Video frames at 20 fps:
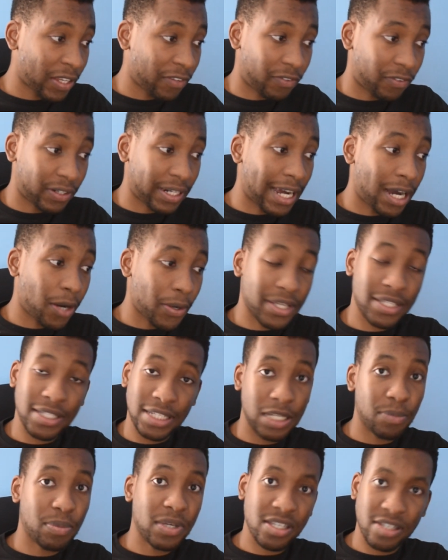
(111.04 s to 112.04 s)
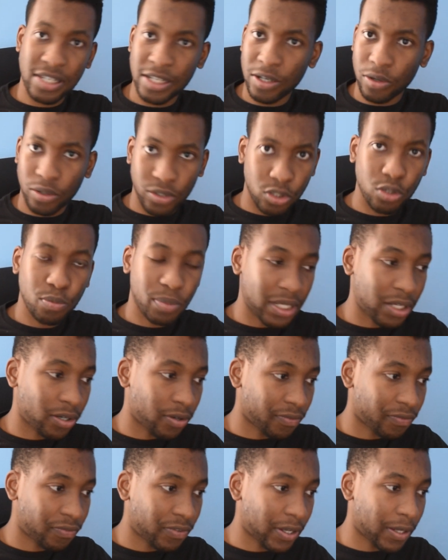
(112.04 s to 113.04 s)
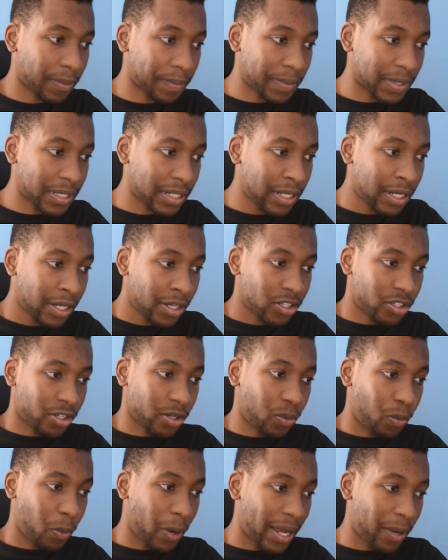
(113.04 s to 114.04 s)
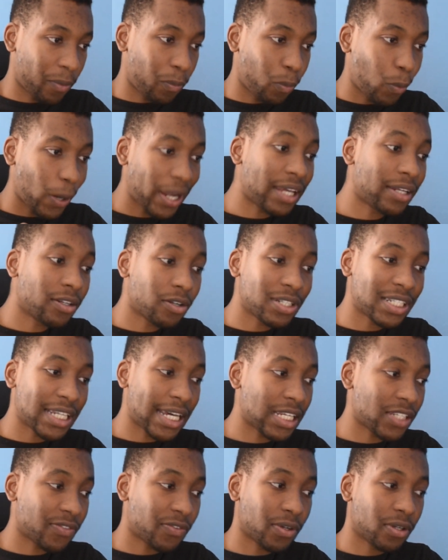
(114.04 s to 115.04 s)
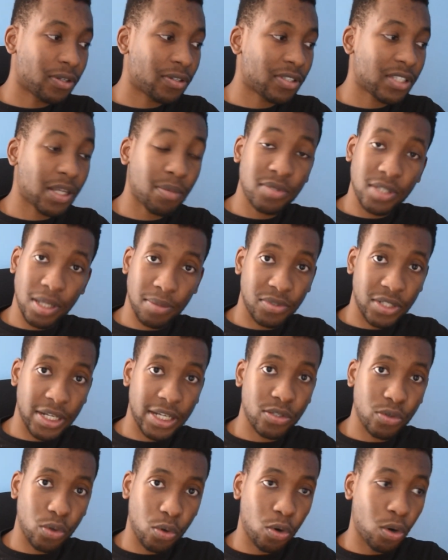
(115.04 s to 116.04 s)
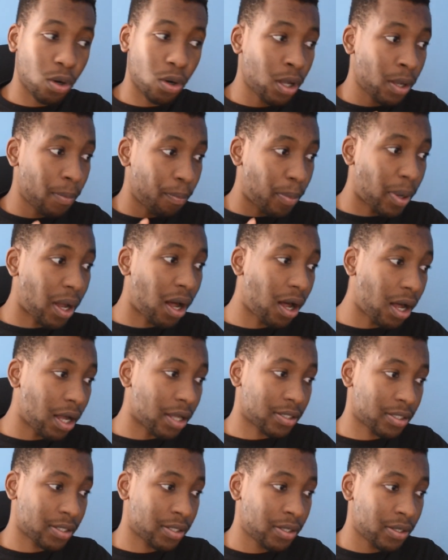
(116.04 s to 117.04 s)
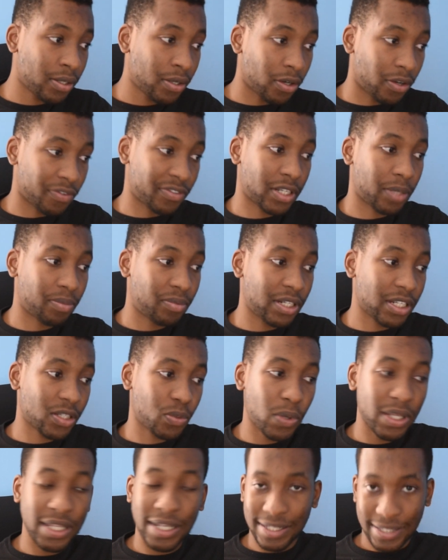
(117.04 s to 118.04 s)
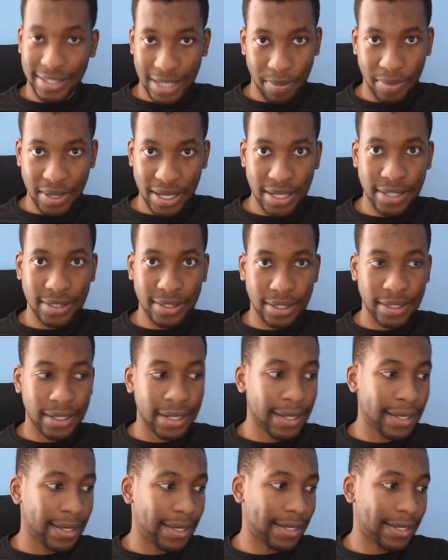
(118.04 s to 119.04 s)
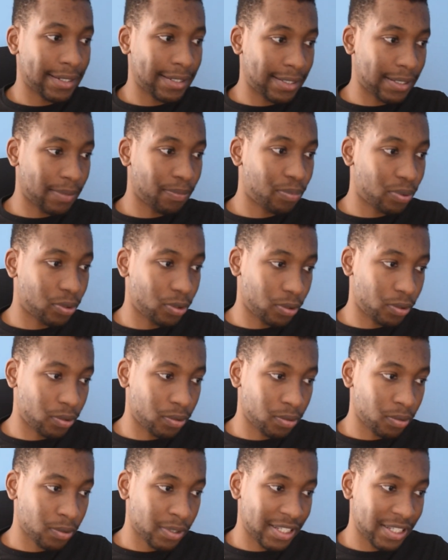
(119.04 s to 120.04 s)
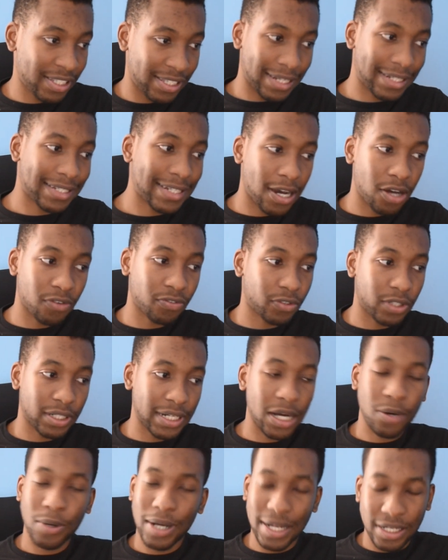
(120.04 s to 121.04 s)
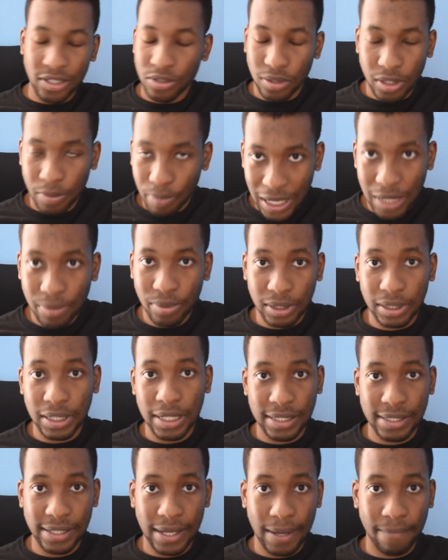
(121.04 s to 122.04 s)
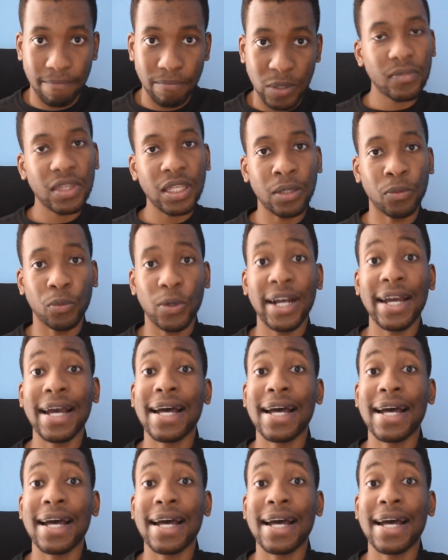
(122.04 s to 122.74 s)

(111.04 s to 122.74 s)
For now, it's TBC, or to be confirmed. So we're waiting on dates for some subjects or parts of subjects where the exam isn't a simple sit down for an hour and do the paper exam, where it